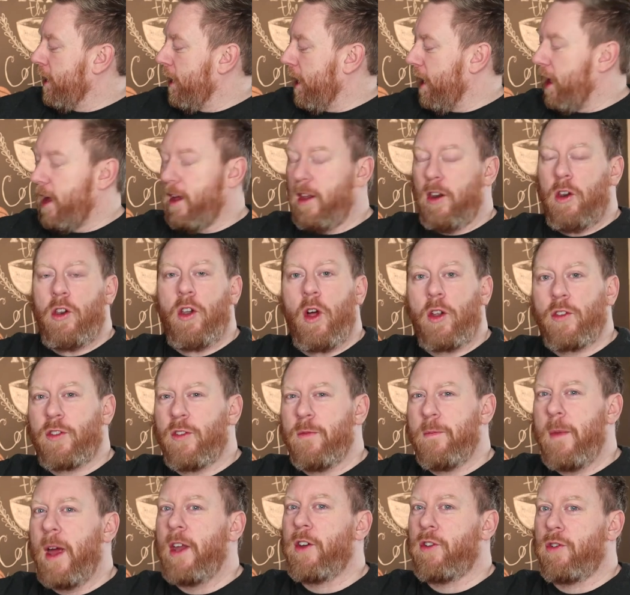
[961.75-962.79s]
Uh, lots
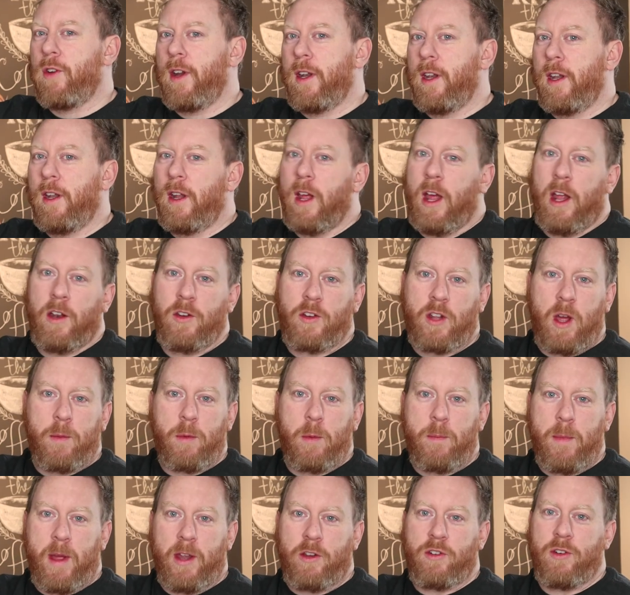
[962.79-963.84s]
of measuring and
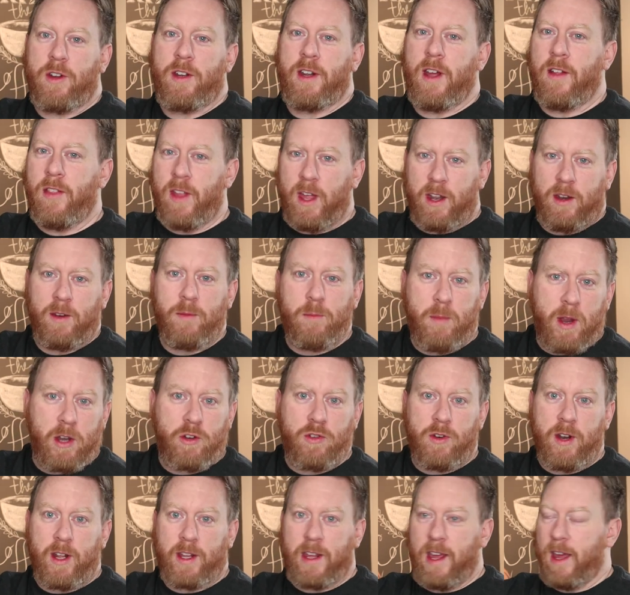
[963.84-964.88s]
double measuring and then
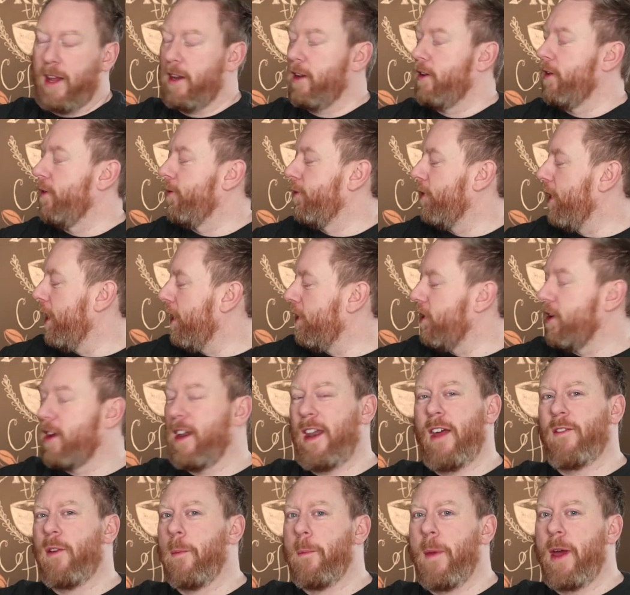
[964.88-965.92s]
measuring again. Uh, you
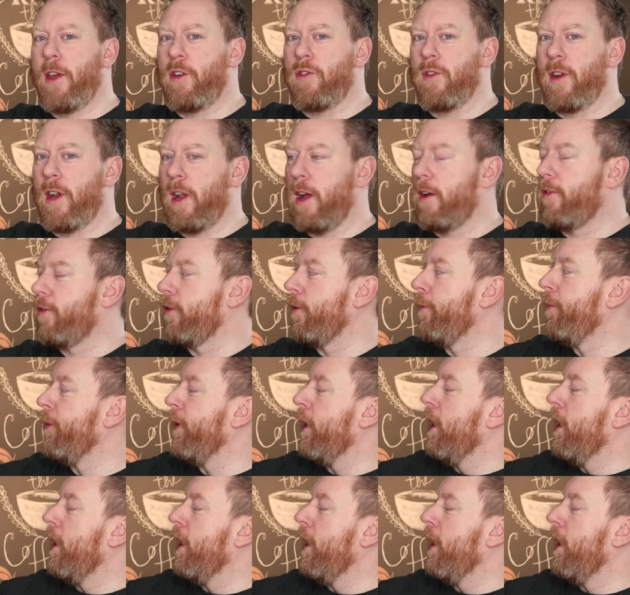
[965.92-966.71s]
can never measure enough.